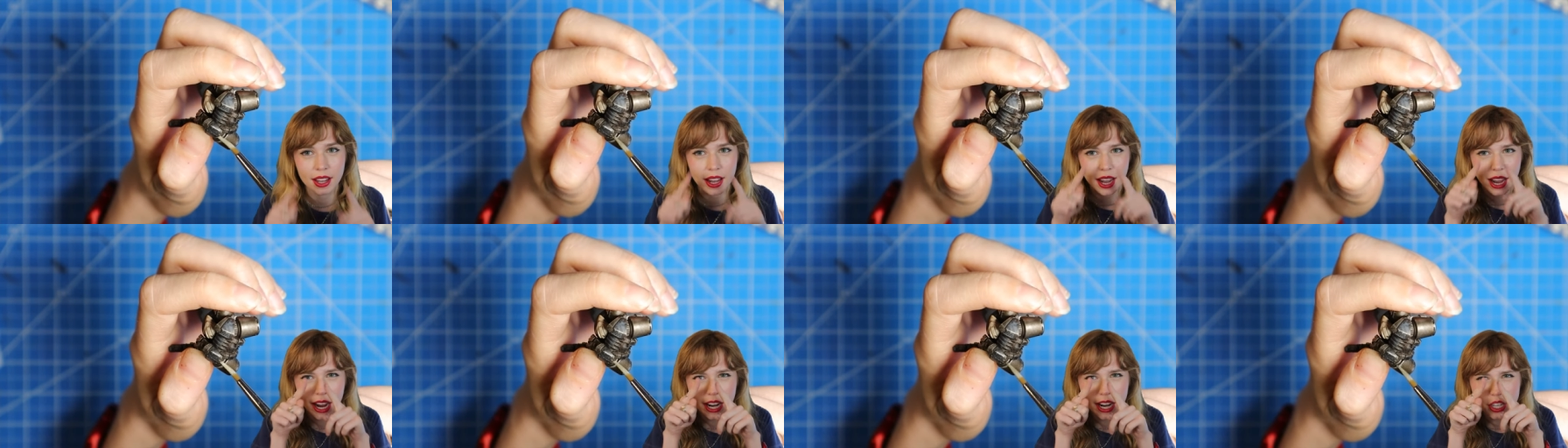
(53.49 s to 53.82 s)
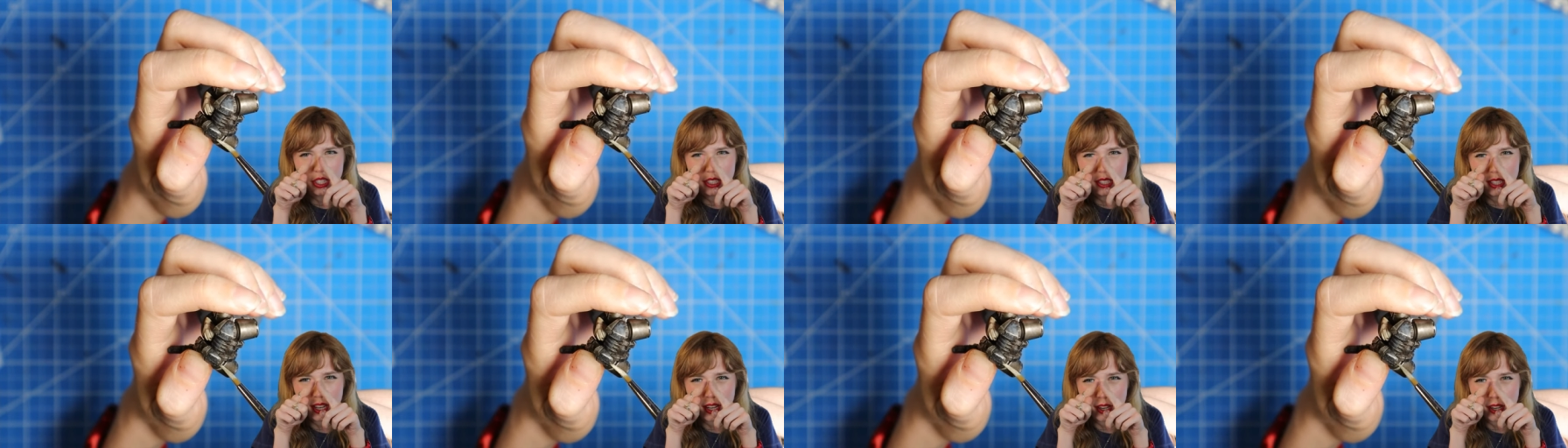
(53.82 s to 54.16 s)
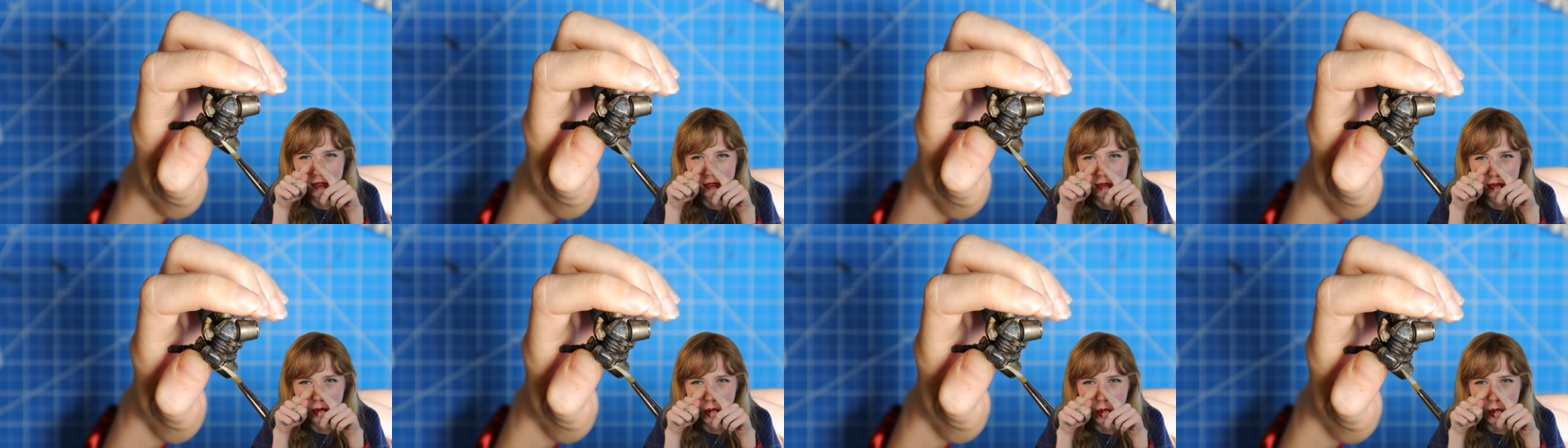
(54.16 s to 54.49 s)
I just kind of
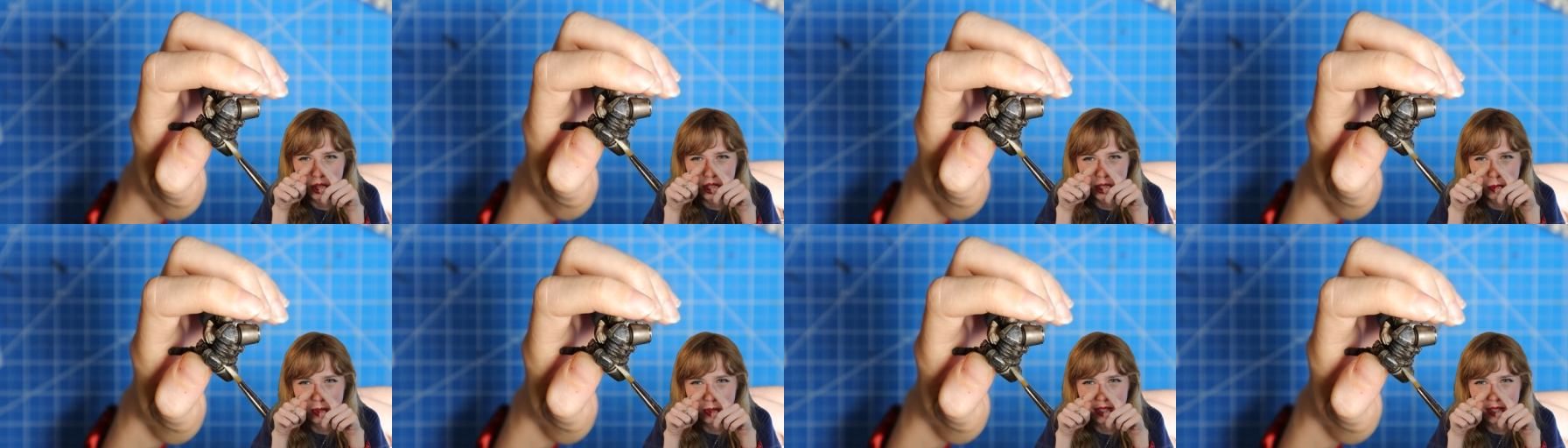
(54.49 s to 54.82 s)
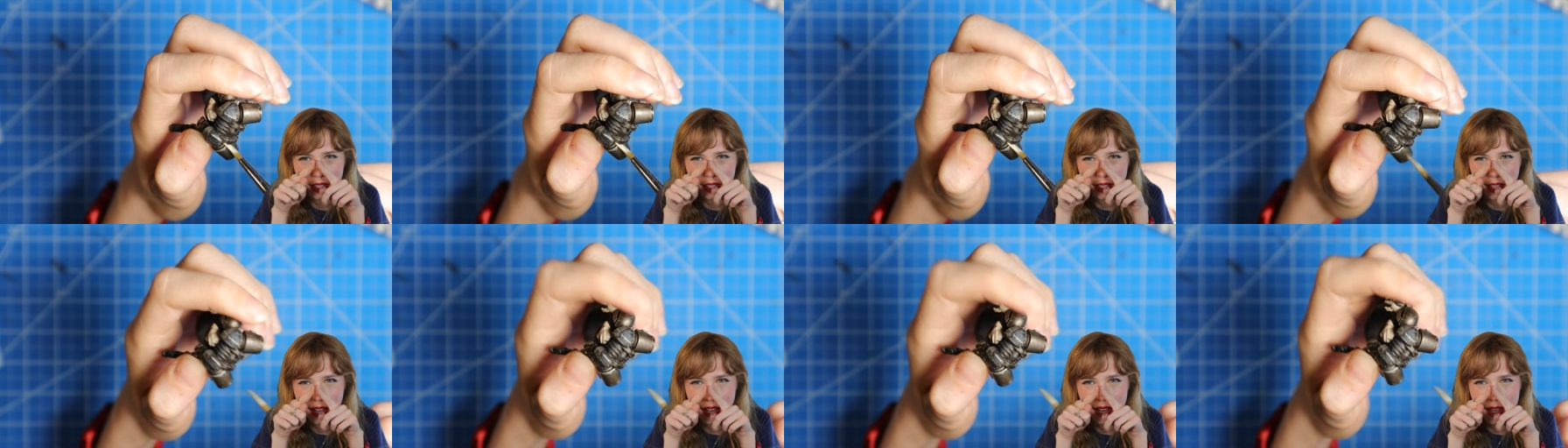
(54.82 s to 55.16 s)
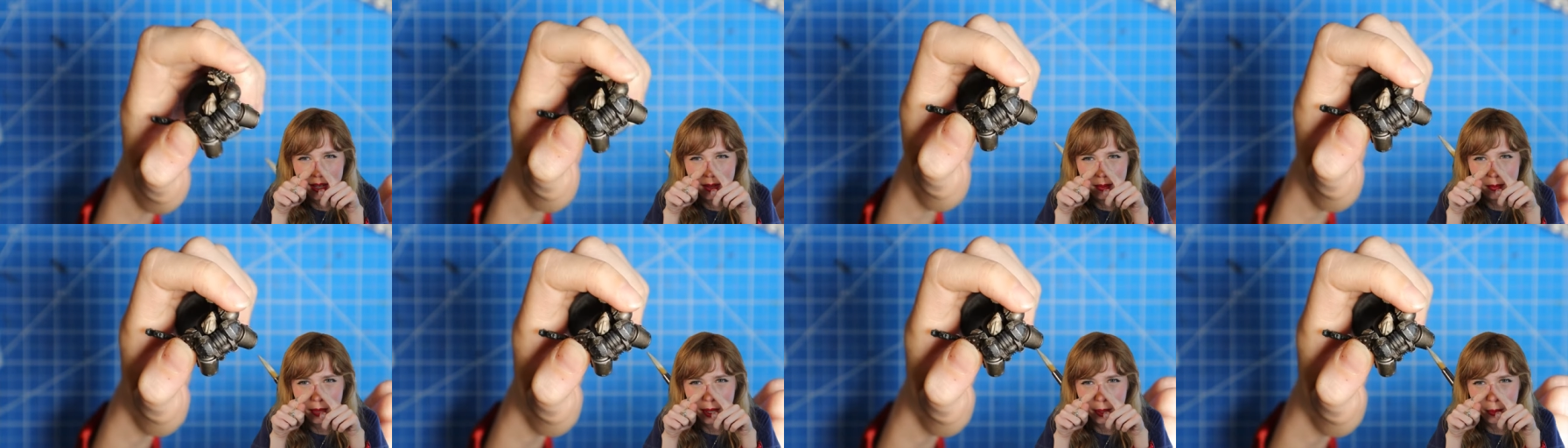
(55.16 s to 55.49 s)
focus with the end
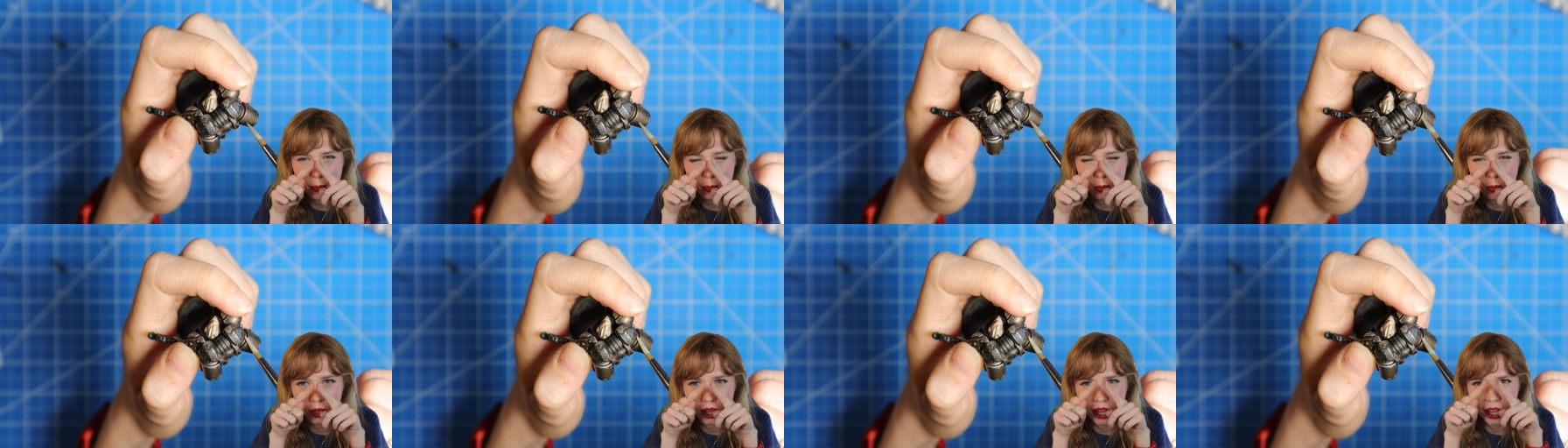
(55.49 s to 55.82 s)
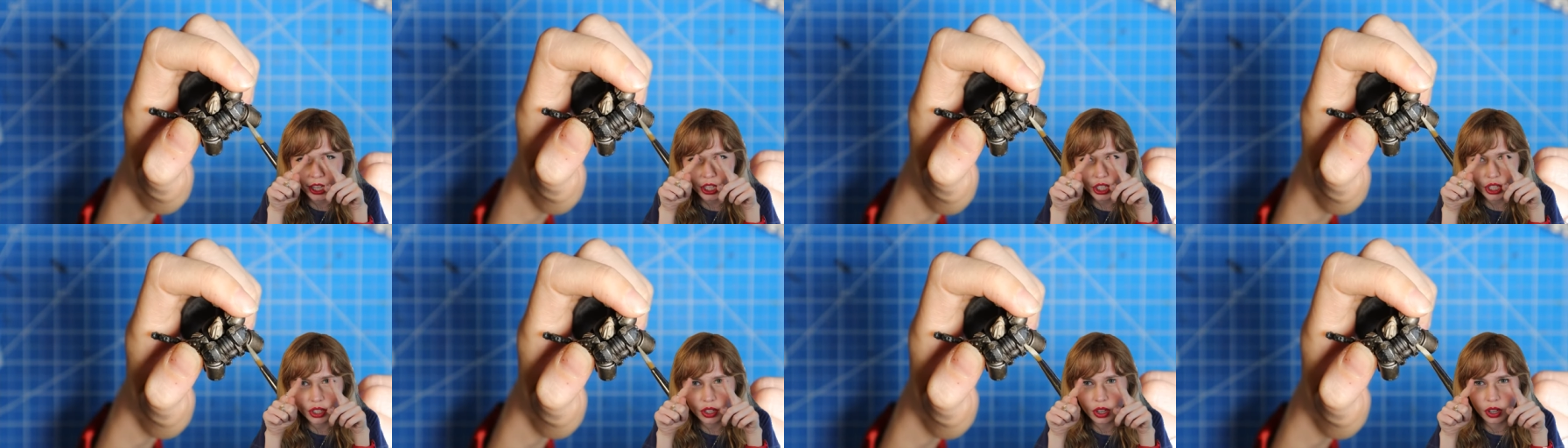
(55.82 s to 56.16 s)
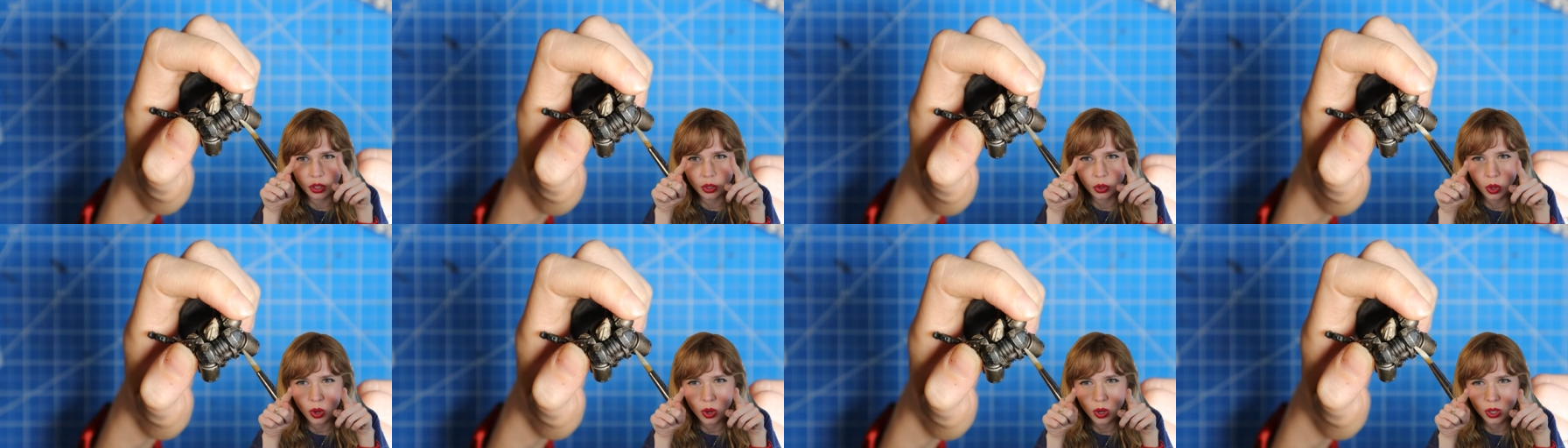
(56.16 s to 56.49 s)
of my brush
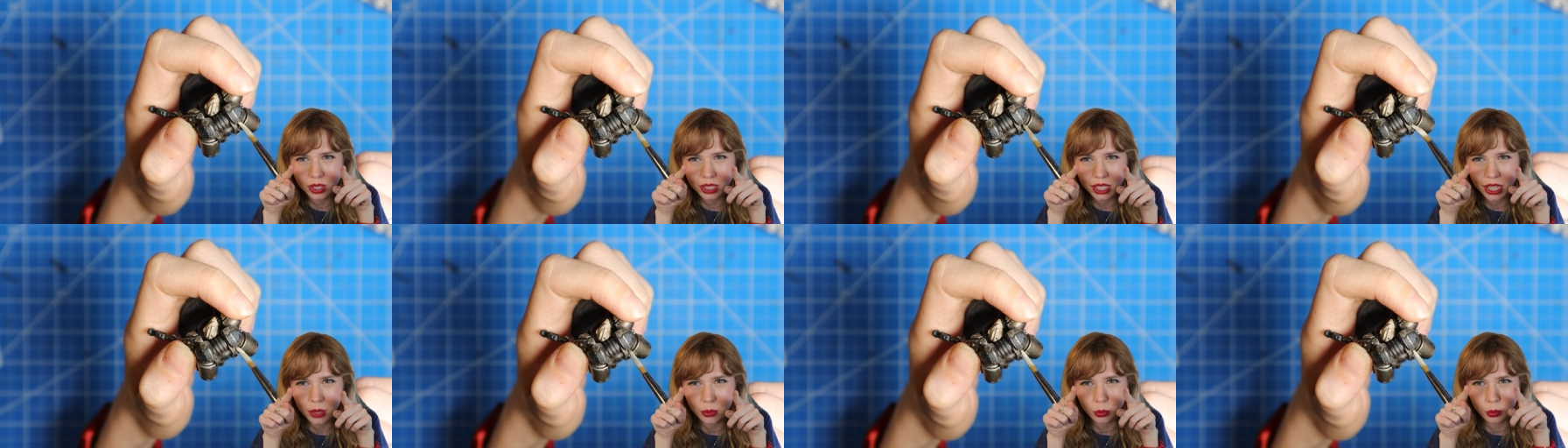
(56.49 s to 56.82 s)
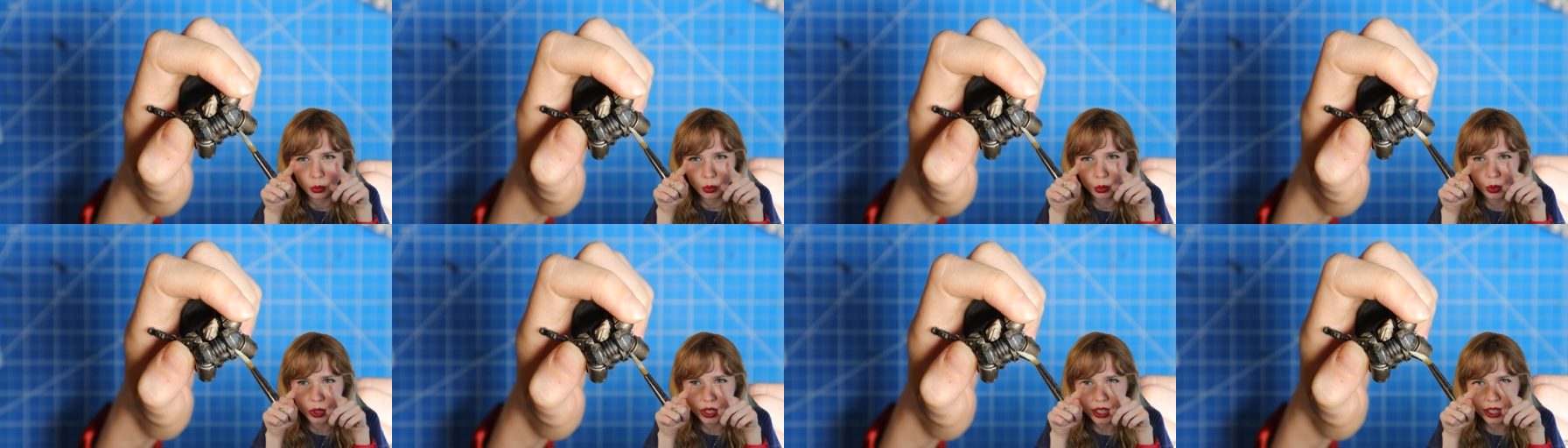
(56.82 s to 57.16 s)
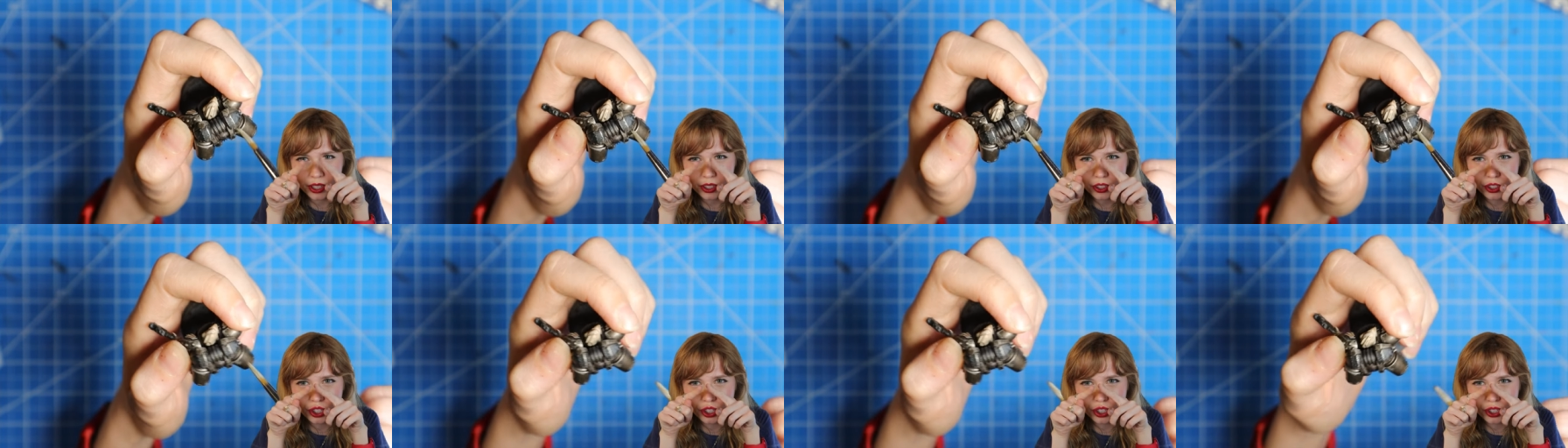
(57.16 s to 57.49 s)
along that
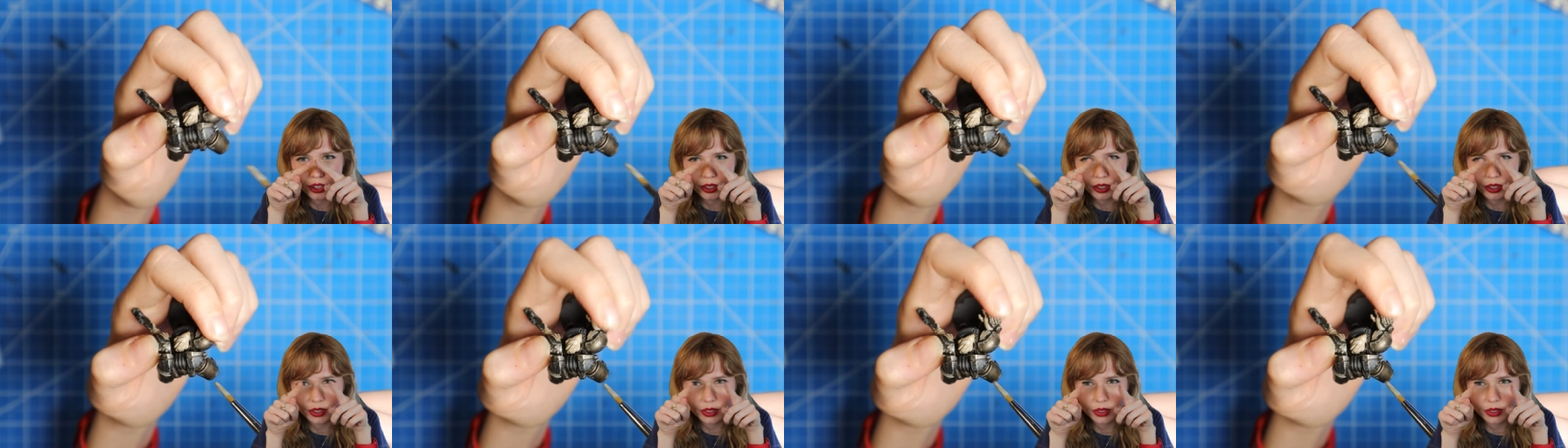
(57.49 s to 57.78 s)
ridge